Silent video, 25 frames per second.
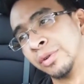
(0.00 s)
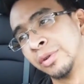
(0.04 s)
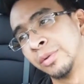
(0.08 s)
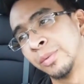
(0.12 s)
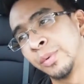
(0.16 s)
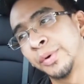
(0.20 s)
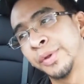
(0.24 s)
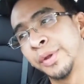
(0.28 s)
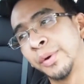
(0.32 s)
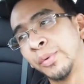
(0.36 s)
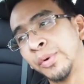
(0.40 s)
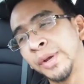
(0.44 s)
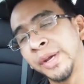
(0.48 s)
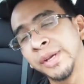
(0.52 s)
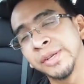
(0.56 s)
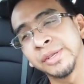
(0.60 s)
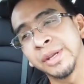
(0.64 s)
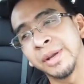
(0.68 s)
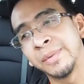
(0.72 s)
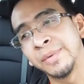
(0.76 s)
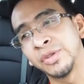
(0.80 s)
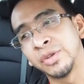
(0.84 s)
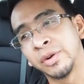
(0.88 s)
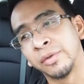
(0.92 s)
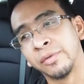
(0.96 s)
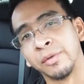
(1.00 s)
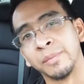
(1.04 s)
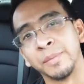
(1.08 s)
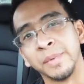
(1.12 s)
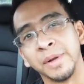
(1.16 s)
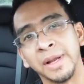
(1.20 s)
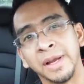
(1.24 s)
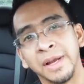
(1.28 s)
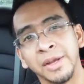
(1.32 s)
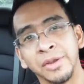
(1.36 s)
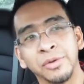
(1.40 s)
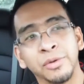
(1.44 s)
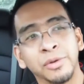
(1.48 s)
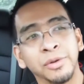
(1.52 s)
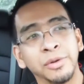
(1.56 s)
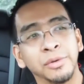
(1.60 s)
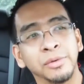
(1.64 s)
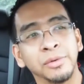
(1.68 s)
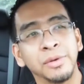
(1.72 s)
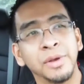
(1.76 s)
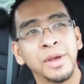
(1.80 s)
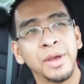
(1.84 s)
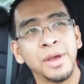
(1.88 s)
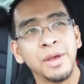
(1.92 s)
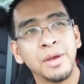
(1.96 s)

Well, the week is gonna be short for me, like I told you.